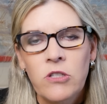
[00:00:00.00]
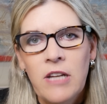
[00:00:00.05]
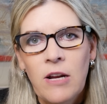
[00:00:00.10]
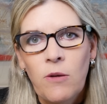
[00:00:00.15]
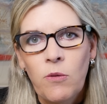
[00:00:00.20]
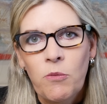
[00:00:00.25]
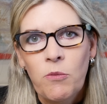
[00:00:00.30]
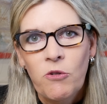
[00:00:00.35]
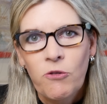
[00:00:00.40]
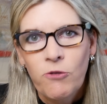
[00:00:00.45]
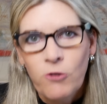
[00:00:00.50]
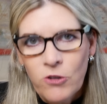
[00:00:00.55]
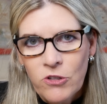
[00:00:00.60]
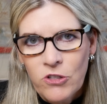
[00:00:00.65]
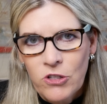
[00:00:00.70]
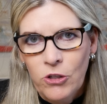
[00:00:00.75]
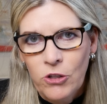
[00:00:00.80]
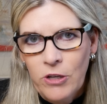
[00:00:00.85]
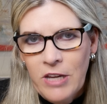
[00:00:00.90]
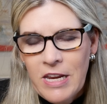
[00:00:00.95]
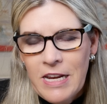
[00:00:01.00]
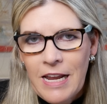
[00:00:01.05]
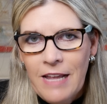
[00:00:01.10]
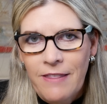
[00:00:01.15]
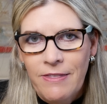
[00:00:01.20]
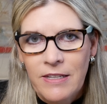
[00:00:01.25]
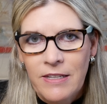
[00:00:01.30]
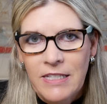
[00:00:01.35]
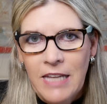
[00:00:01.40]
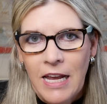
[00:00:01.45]
now when we're first looking
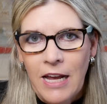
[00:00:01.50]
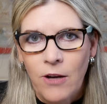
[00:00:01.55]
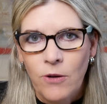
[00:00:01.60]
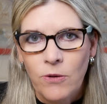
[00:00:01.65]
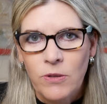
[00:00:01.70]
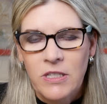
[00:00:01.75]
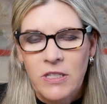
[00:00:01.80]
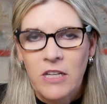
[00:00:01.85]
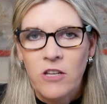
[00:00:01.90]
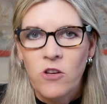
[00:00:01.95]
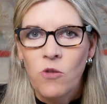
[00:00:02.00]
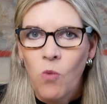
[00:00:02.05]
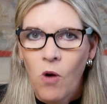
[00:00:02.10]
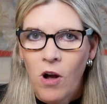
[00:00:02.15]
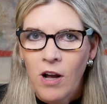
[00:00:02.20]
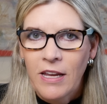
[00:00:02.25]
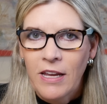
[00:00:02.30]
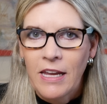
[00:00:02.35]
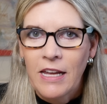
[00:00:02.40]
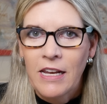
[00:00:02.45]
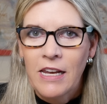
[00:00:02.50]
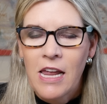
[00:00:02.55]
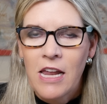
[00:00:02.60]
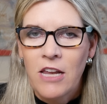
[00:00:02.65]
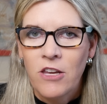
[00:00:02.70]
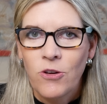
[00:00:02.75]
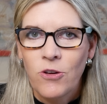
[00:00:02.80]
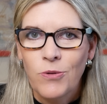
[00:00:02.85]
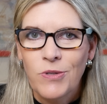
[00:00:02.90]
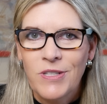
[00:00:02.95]
at this house and you walk in
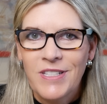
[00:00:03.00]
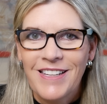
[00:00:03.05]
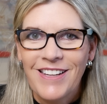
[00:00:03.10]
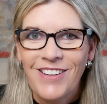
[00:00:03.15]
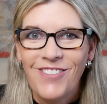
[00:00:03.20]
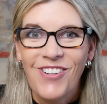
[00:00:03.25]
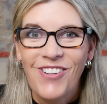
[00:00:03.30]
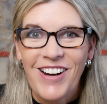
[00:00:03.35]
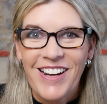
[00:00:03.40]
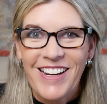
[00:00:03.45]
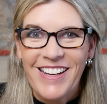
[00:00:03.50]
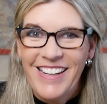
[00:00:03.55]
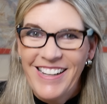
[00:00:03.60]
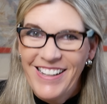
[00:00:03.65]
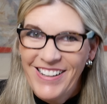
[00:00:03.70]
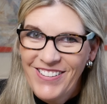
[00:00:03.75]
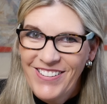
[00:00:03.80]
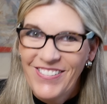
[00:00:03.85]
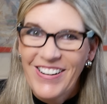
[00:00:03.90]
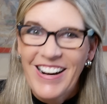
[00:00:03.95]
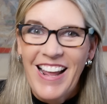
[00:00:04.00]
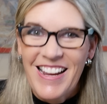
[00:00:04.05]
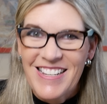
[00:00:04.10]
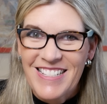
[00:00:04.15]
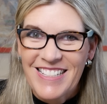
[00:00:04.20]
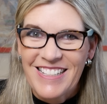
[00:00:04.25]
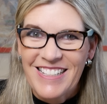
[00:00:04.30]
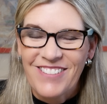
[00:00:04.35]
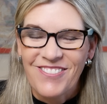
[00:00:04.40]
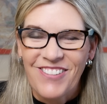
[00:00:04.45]
and you see what I
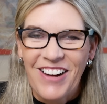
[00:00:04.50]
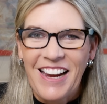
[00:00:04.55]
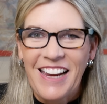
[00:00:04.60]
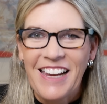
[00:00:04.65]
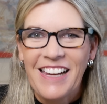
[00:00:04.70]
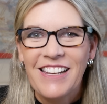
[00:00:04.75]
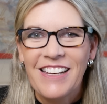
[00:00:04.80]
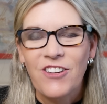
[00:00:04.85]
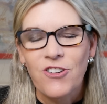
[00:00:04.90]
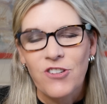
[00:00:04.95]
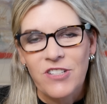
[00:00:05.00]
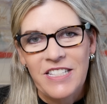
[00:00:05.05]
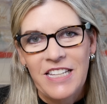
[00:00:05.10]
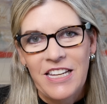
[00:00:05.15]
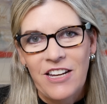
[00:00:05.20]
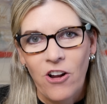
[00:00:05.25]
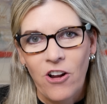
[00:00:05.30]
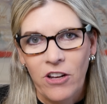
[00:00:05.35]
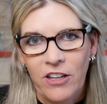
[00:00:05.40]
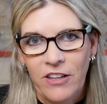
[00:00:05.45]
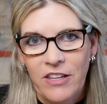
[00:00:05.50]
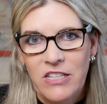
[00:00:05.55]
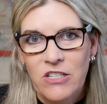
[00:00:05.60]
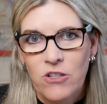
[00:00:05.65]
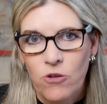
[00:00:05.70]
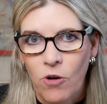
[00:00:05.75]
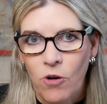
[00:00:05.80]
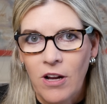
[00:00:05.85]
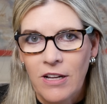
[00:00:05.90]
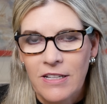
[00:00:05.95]
see, right? You're seeing all these
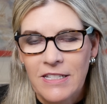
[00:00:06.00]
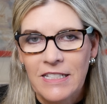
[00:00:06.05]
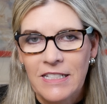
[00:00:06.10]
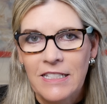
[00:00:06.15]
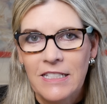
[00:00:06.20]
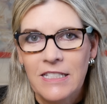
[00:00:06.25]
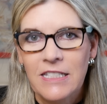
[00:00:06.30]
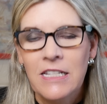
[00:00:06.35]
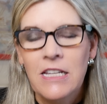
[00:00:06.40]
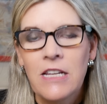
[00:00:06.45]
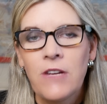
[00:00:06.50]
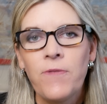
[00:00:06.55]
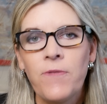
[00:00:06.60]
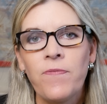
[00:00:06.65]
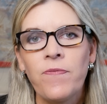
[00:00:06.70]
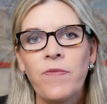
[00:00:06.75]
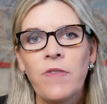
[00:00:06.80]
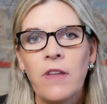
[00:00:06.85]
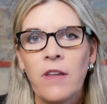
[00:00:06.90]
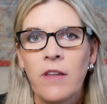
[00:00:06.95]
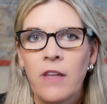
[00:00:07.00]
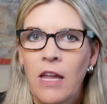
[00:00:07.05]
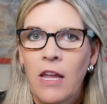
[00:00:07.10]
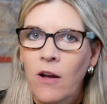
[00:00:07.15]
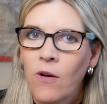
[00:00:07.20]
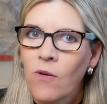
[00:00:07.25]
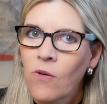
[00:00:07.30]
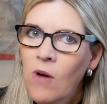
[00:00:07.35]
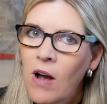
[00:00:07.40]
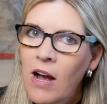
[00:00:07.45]
crosses.
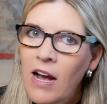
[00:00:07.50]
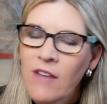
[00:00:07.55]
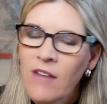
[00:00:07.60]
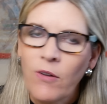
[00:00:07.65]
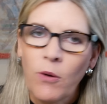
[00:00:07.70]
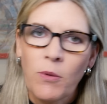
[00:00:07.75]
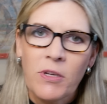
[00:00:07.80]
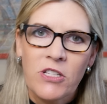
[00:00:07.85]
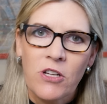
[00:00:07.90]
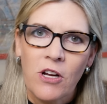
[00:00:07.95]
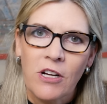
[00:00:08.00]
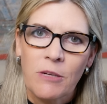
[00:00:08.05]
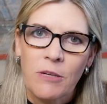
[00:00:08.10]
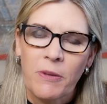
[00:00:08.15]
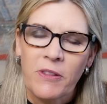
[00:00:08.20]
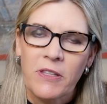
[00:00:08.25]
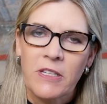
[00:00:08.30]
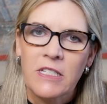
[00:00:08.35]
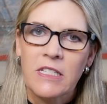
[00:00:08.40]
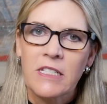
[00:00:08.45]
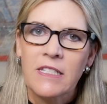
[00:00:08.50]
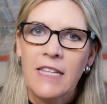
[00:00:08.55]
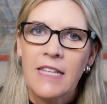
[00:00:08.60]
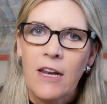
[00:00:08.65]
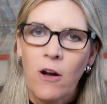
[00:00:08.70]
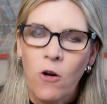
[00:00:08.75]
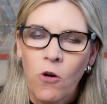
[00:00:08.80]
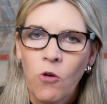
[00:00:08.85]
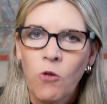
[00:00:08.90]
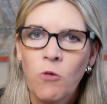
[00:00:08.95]
Now, I've always talked about this, is that
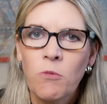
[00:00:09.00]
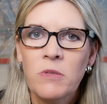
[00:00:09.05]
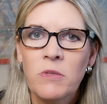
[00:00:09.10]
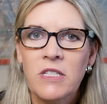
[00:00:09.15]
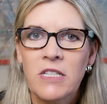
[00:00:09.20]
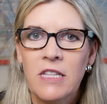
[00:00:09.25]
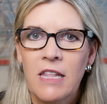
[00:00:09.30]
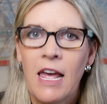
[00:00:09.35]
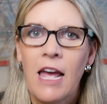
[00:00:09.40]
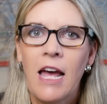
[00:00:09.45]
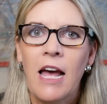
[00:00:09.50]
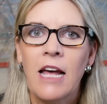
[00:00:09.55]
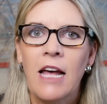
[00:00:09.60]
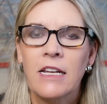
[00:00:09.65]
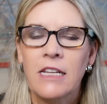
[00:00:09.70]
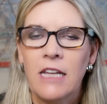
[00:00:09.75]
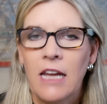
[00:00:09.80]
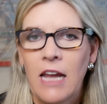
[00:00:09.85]
homes that